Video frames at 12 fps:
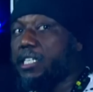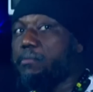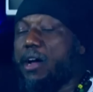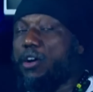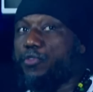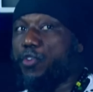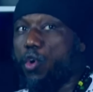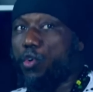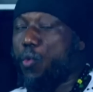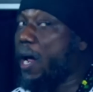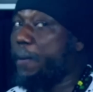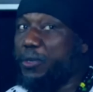and asked the
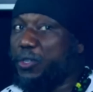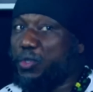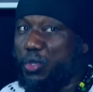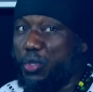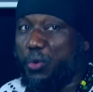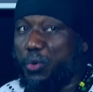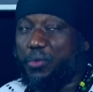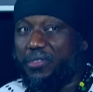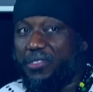man of God, what happened to